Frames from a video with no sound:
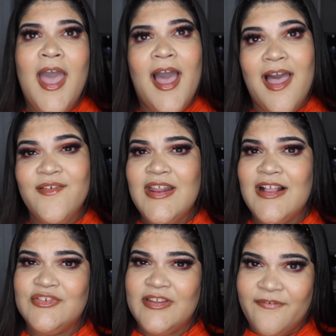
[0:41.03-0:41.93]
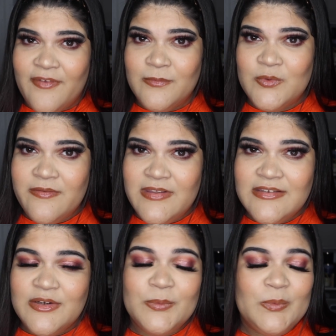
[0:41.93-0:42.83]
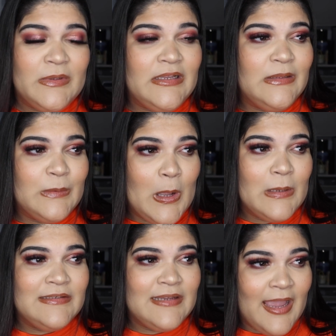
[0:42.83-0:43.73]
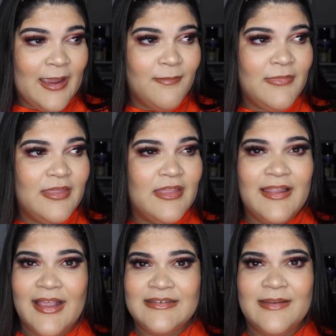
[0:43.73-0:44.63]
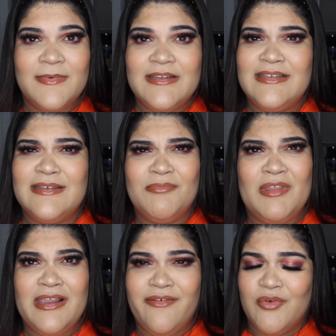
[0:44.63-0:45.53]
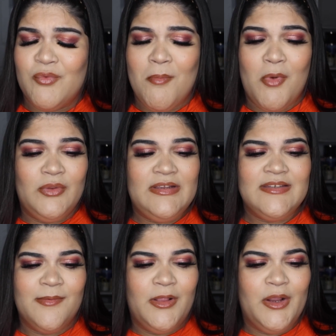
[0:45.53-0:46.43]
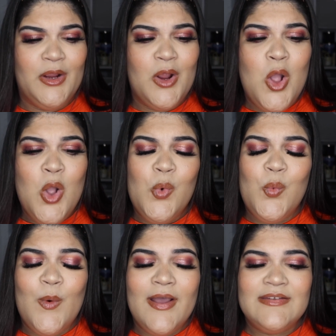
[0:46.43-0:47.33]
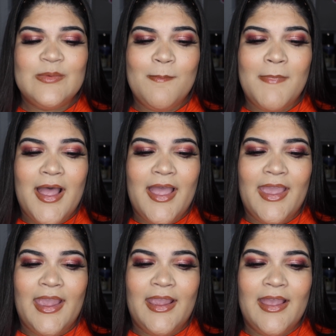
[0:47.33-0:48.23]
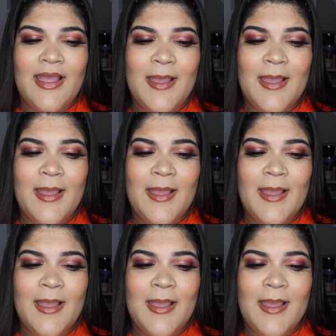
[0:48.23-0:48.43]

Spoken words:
I haven't actually filmed one of these in a really long time. The last time I did something even remotely similar was my